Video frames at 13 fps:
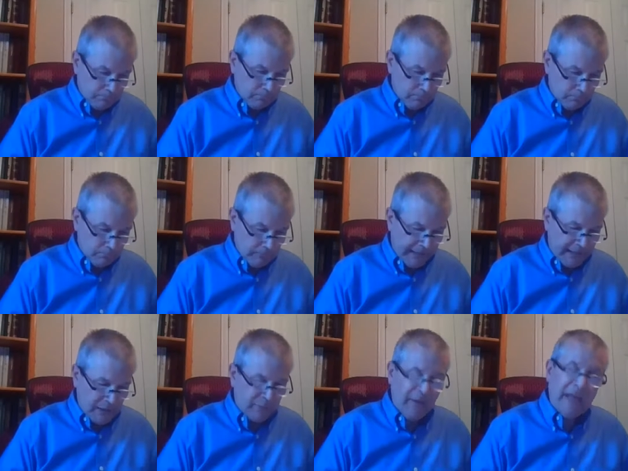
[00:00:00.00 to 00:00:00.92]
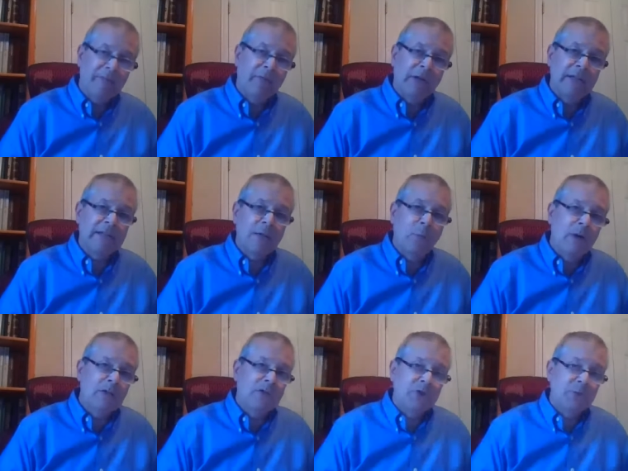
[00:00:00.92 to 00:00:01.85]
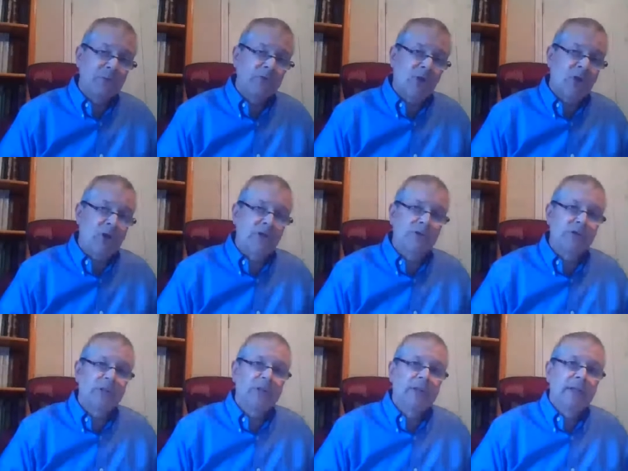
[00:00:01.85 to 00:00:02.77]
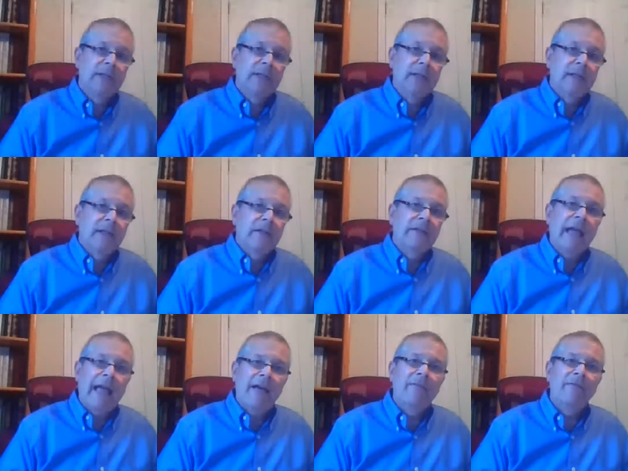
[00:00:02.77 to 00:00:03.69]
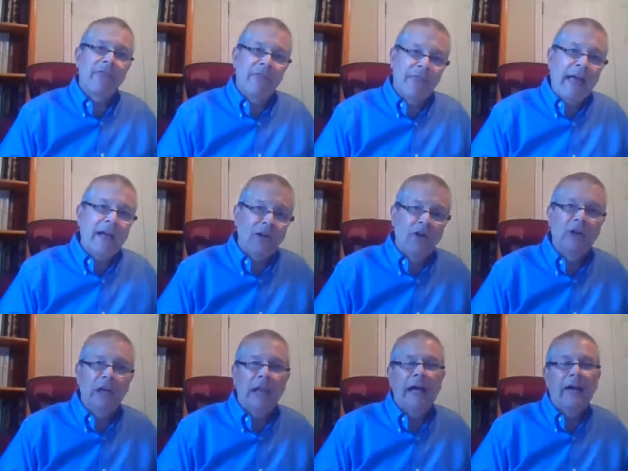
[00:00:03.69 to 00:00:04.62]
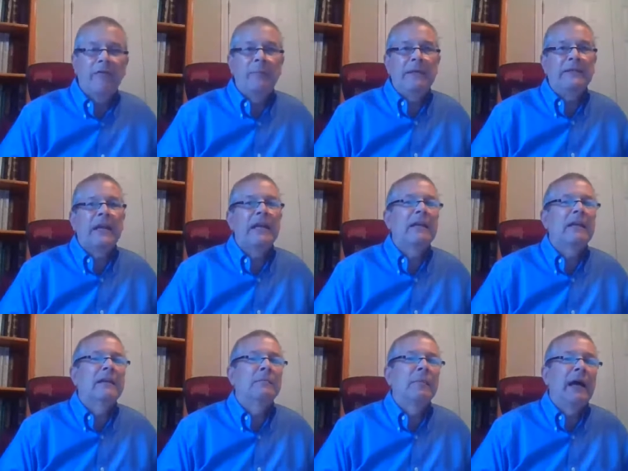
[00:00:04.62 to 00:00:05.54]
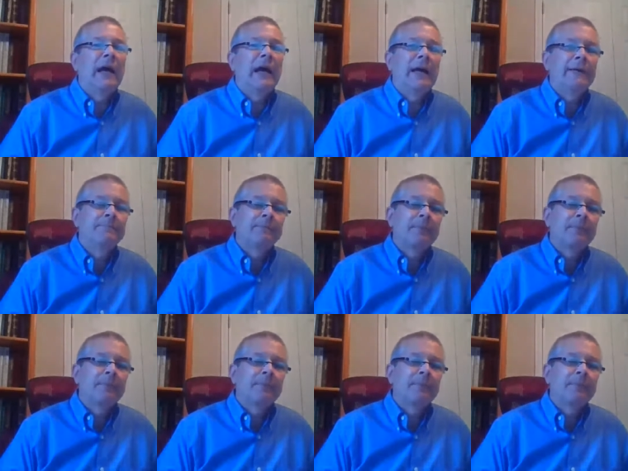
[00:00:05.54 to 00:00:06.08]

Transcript: and as faithful as he was to his charge, to have that good life be taken by